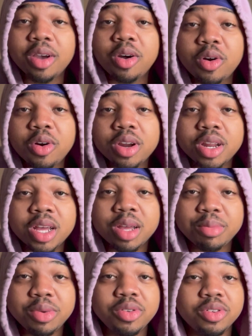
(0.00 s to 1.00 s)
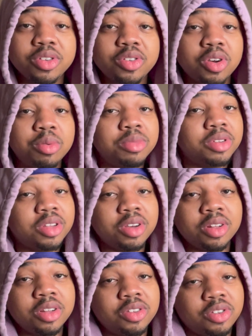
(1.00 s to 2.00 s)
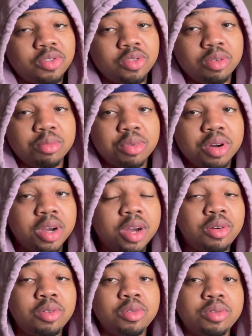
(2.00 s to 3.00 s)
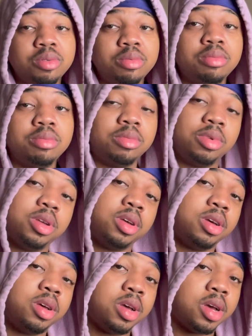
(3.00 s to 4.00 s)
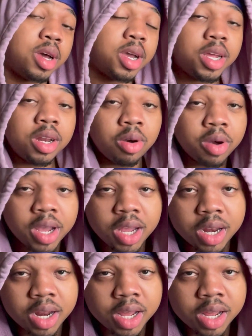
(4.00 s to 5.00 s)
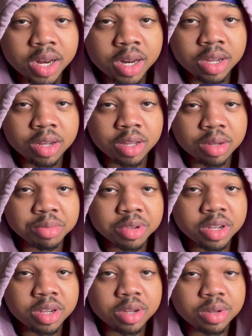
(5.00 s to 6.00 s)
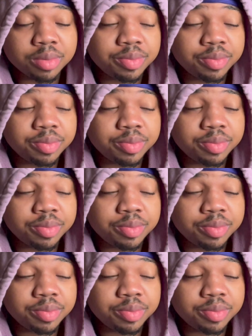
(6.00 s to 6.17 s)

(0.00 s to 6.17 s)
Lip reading: hard-ass music, so I'ma still listen to him, bro. I ain't no hating that nigga, you know what I'm saying?